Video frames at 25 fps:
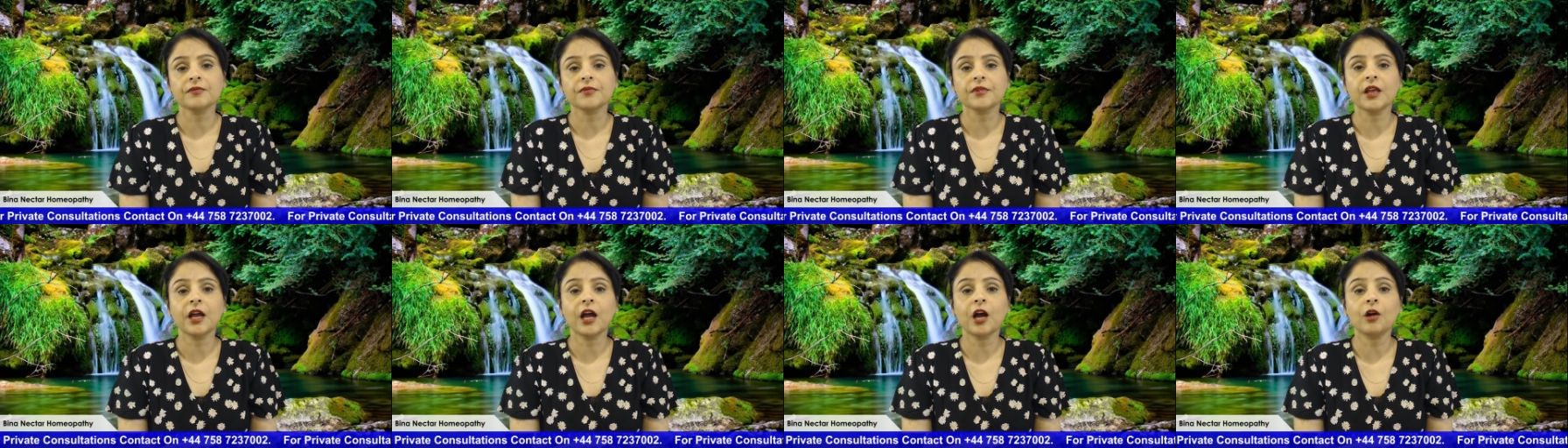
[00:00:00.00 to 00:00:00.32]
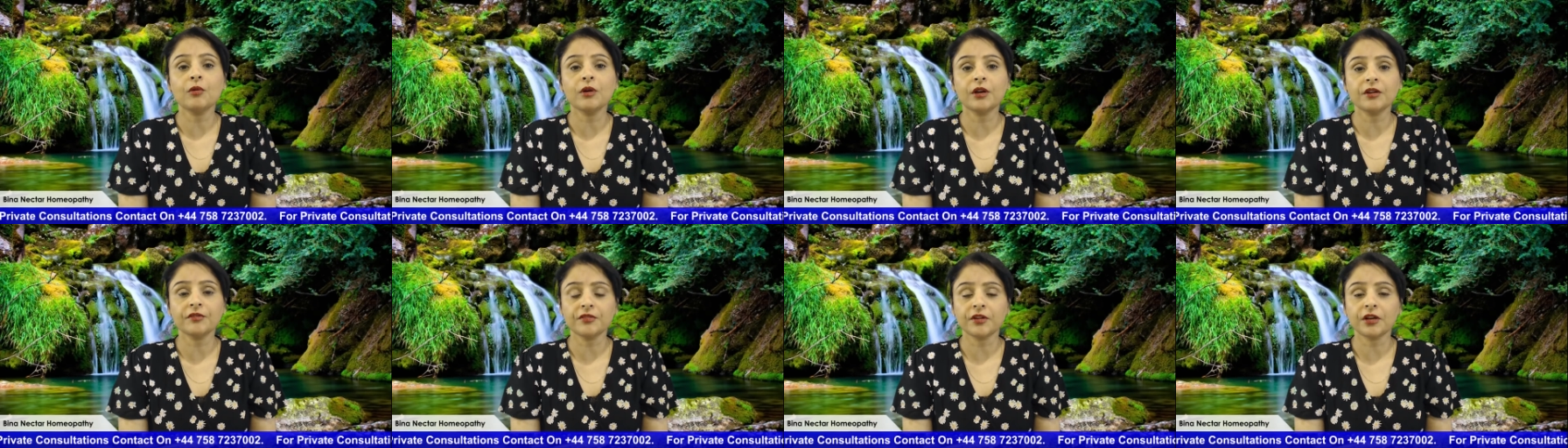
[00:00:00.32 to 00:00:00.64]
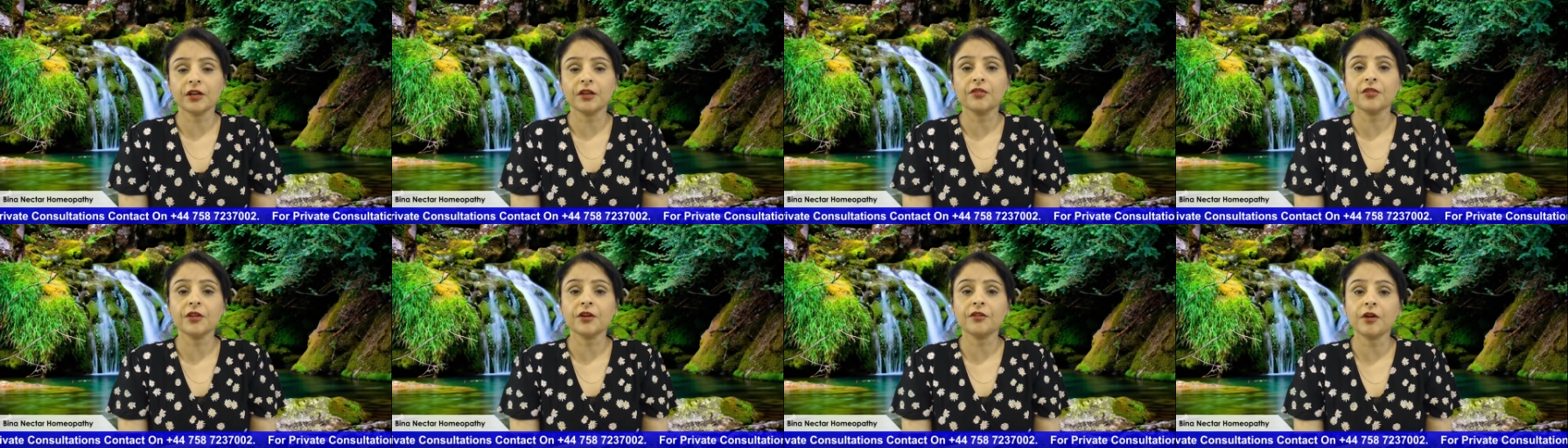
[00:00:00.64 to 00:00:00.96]

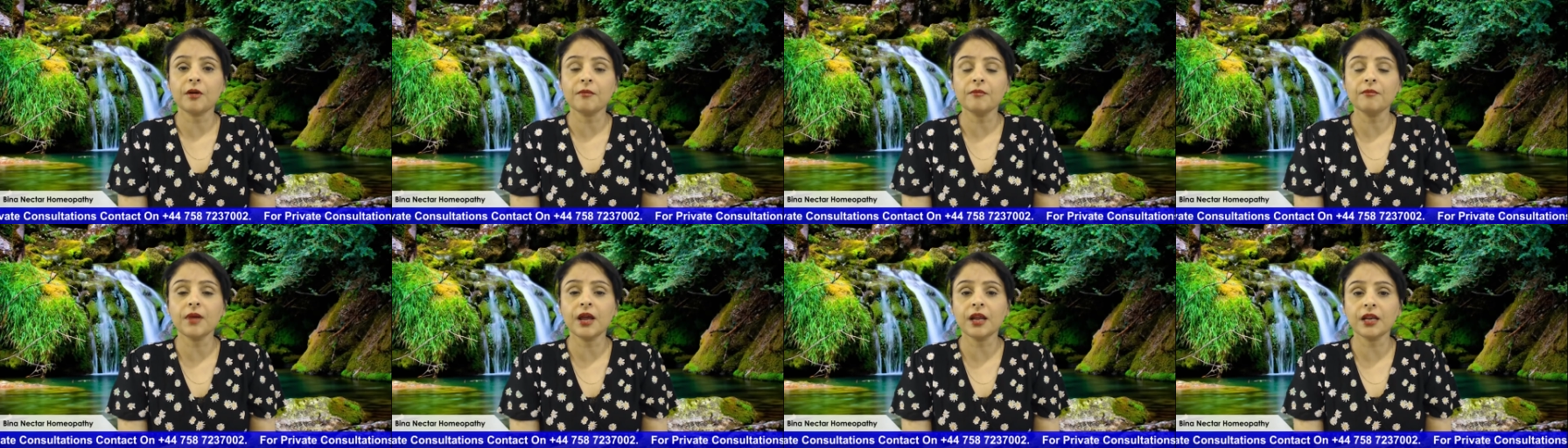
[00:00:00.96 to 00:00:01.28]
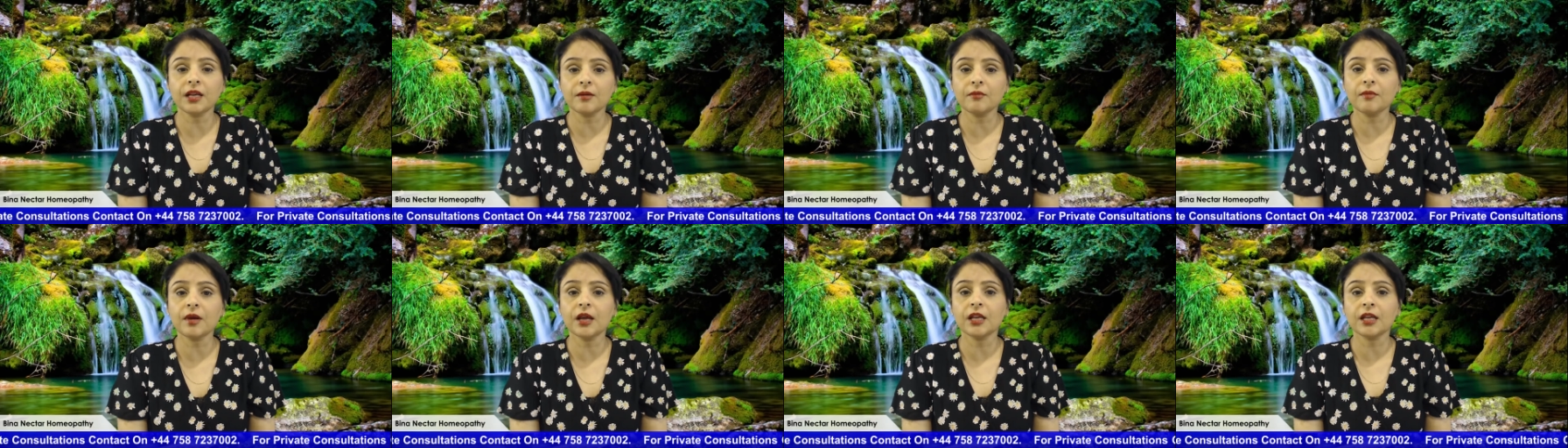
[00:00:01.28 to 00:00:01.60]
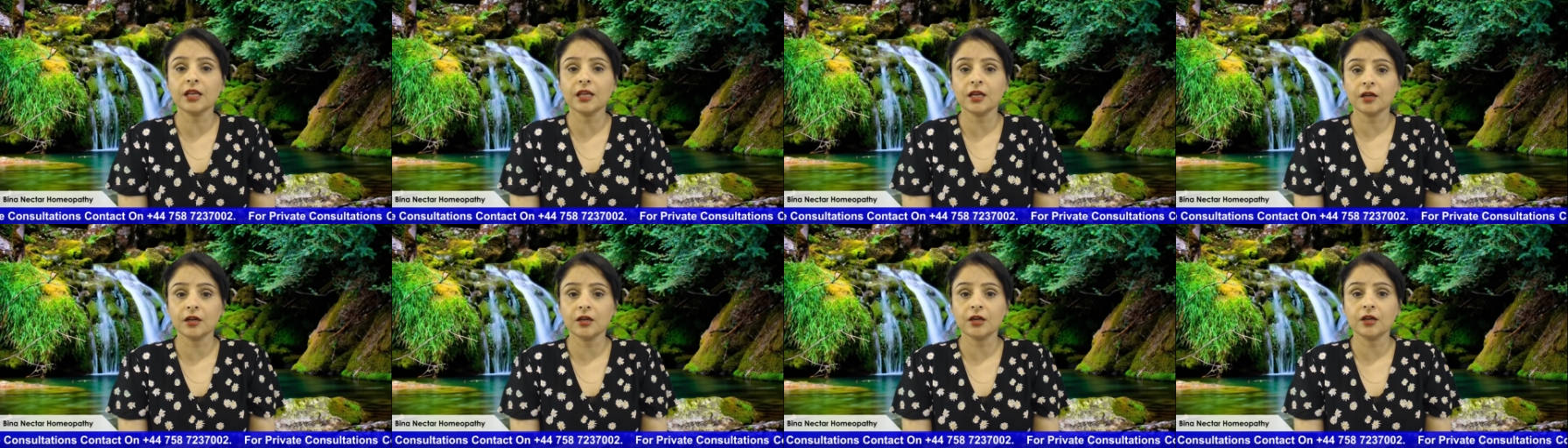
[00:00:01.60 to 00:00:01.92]
However, there are
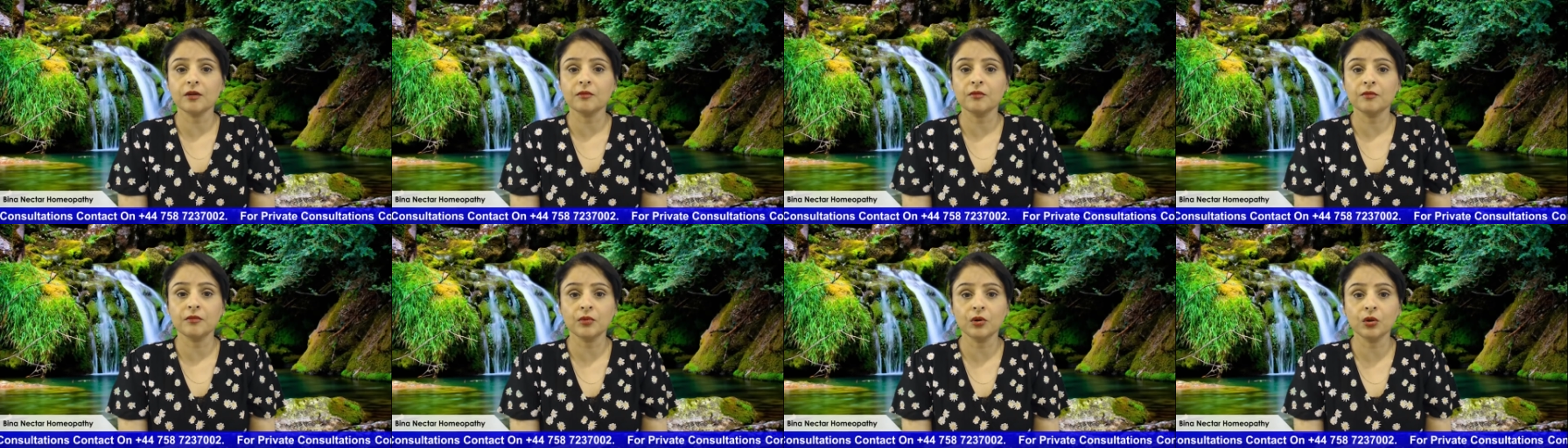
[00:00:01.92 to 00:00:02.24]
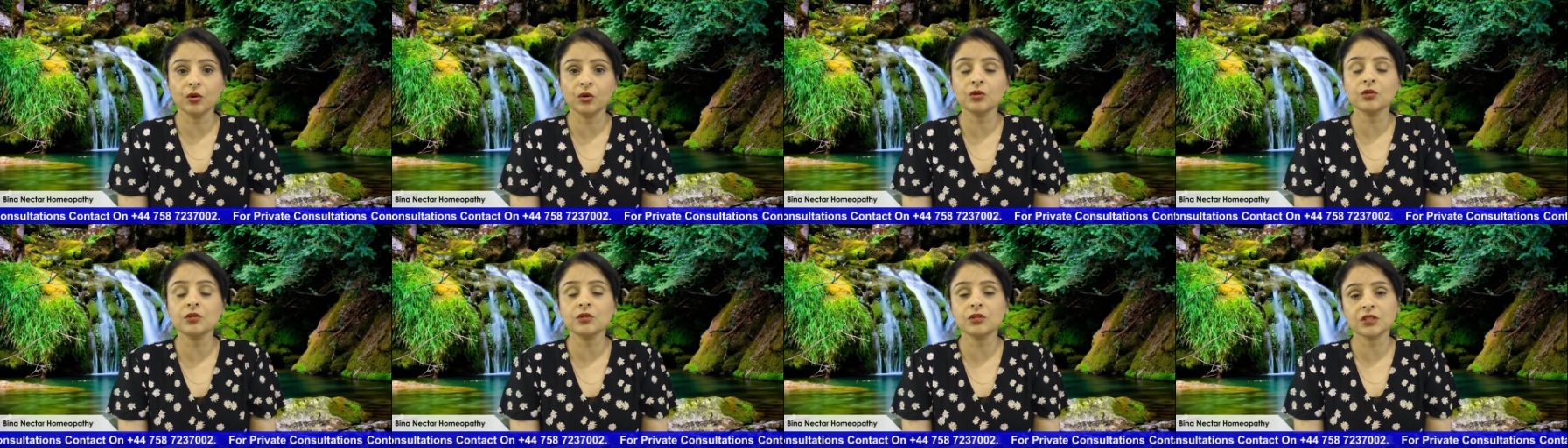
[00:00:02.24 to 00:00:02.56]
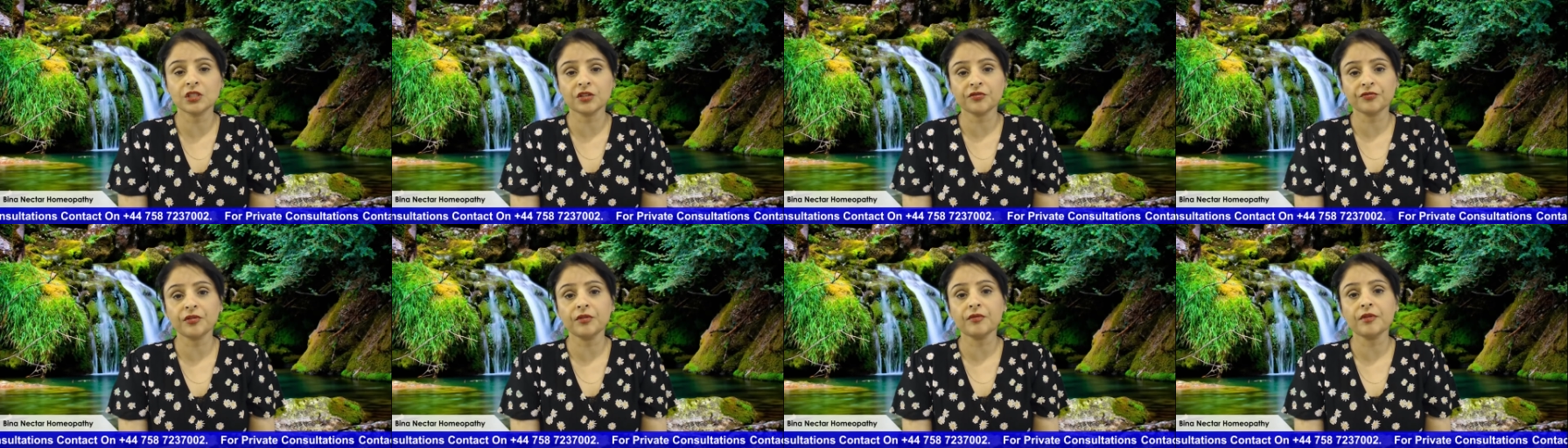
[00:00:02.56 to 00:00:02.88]
many more
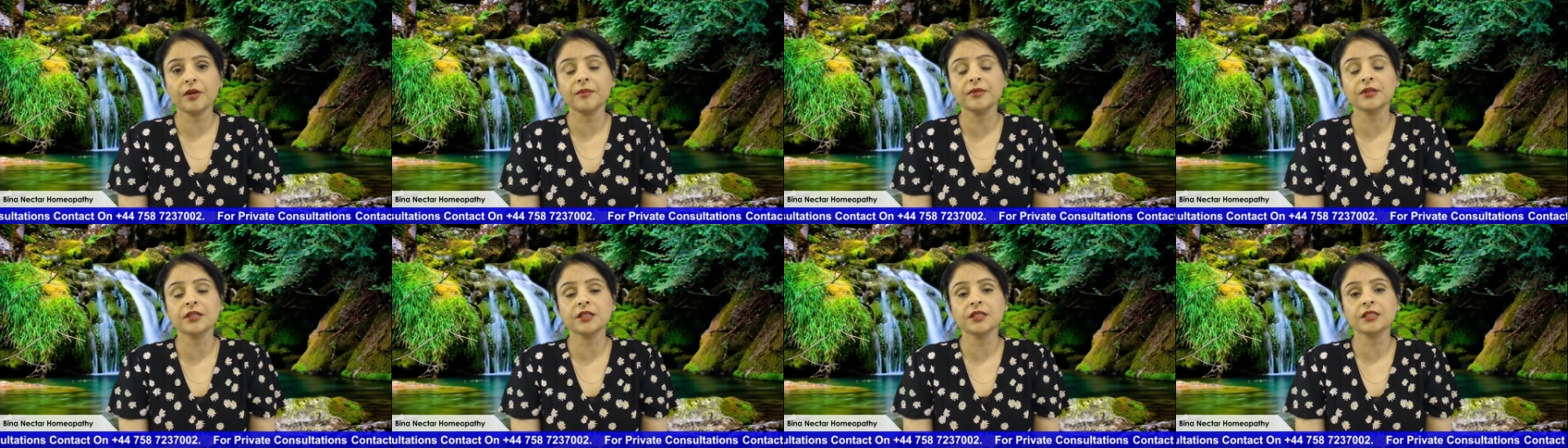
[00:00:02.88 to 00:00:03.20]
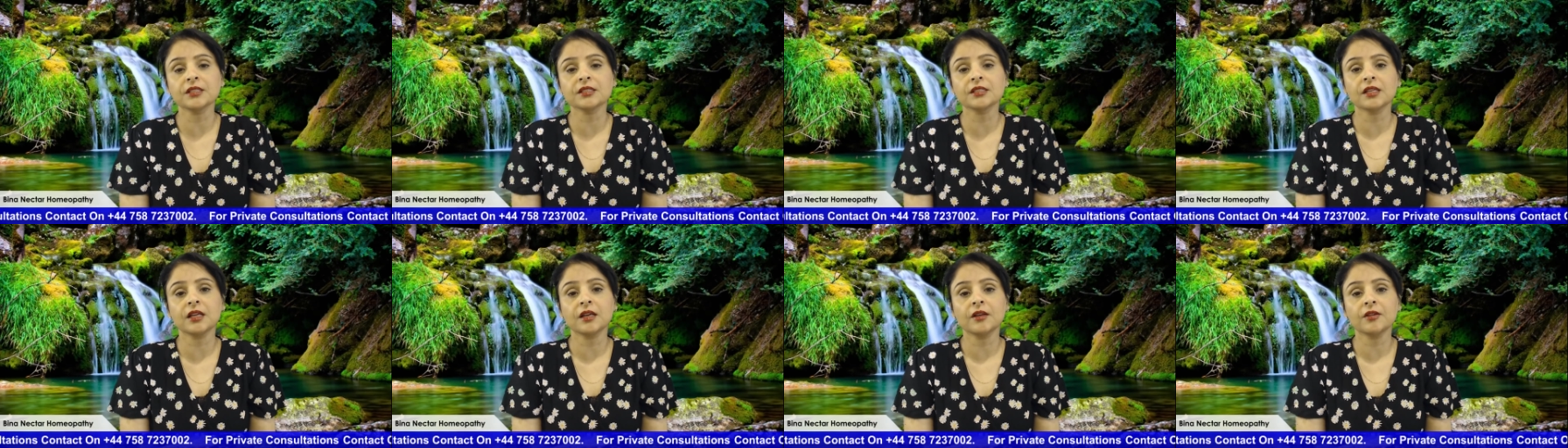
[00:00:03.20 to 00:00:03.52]
different remedies